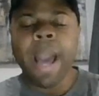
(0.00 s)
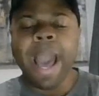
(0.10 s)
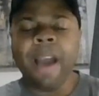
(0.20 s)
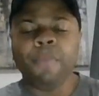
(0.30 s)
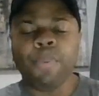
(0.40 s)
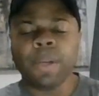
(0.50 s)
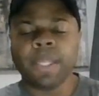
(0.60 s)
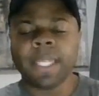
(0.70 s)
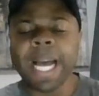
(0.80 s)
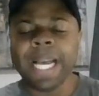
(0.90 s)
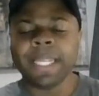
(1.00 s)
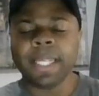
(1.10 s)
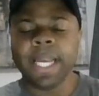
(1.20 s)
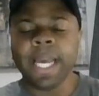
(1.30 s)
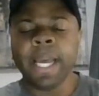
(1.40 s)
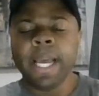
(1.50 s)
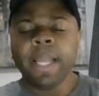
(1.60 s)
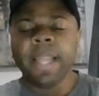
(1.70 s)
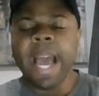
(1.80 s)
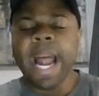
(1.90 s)
have precisely
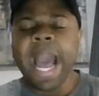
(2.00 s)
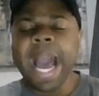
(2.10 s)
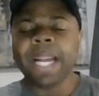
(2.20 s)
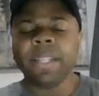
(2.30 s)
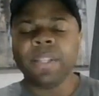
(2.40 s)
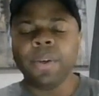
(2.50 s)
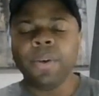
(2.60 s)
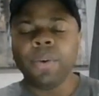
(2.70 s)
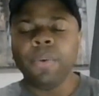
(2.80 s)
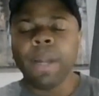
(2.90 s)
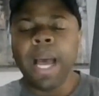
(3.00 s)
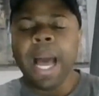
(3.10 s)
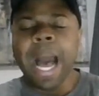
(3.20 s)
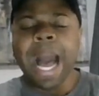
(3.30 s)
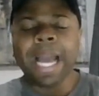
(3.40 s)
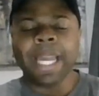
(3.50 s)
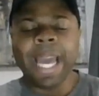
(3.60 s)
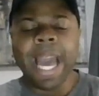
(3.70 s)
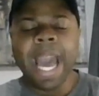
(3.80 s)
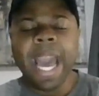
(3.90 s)
that attitude I
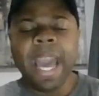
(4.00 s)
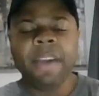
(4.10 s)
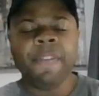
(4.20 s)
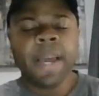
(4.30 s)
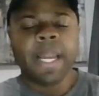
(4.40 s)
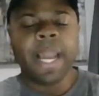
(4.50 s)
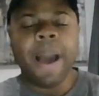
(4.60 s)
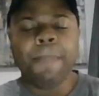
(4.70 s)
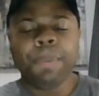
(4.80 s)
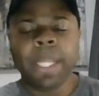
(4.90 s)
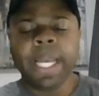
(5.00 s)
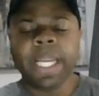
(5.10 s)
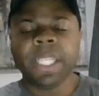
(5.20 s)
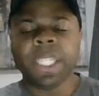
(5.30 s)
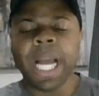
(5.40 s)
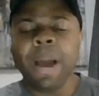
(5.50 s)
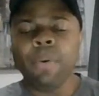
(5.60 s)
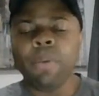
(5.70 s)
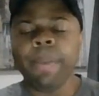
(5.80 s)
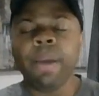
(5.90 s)
gave, now please
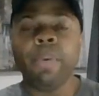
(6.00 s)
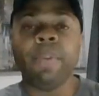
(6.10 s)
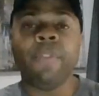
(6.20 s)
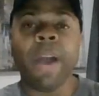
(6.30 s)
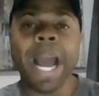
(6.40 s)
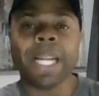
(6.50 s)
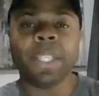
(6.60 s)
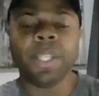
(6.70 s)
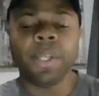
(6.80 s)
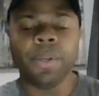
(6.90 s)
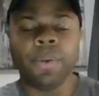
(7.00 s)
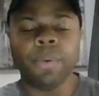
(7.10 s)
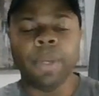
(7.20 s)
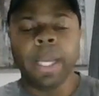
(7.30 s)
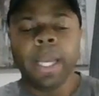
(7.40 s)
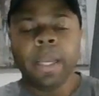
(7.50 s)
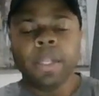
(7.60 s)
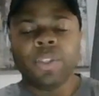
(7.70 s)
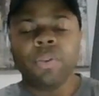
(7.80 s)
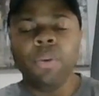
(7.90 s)
shower me with gratitude.
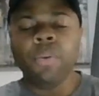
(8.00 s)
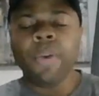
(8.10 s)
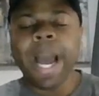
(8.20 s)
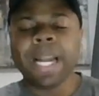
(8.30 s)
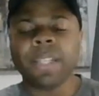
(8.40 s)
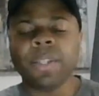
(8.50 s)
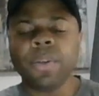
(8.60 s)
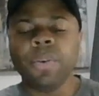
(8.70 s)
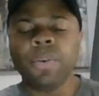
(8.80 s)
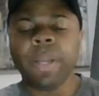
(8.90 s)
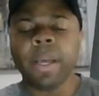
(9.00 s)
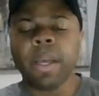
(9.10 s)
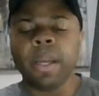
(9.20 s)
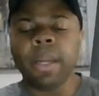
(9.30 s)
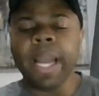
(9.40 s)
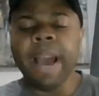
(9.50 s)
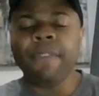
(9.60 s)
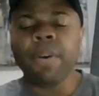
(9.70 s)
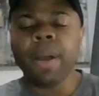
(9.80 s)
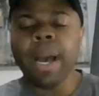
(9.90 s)
True gratitude
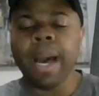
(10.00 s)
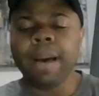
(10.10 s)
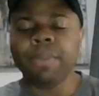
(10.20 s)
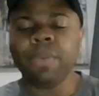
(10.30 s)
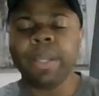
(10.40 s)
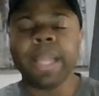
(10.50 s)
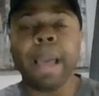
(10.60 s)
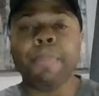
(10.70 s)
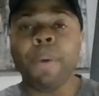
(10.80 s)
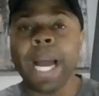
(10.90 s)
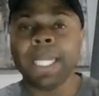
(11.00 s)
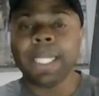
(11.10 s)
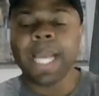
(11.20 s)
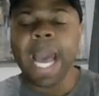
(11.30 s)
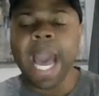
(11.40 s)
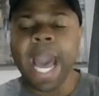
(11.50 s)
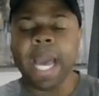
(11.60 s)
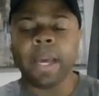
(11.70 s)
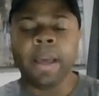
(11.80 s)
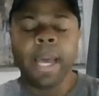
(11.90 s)
never comes with a price
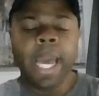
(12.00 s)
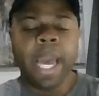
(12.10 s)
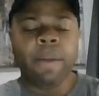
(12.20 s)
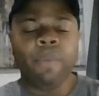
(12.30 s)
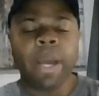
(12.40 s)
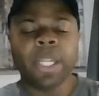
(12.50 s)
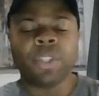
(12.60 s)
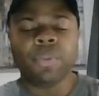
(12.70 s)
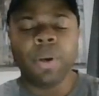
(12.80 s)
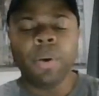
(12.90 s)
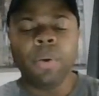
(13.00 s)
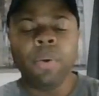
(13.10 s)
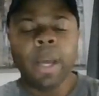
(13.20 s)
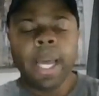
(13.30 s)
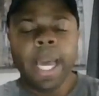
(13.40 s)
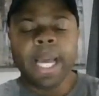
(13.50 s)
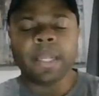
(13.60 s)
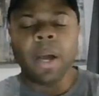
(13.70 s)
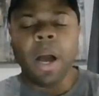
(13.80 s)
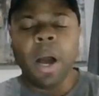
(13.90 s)
tag, and when true,
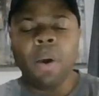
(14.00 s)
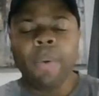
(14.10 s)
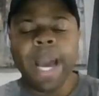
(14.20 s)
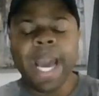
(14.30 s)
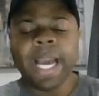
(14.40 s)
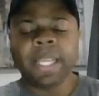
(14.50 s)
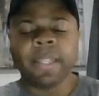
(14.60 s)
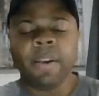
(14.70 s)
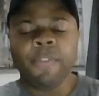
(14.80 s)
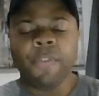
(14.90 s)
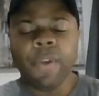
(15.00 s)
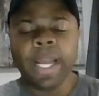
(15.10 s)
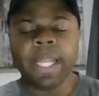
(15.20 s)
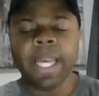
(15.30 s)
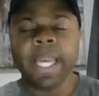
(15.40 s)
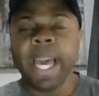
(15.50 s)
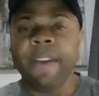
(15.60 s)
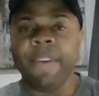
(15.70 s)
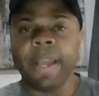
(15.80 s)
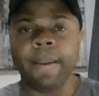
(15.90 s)
is always freely
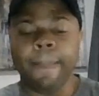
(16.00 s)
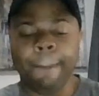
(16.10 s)
given.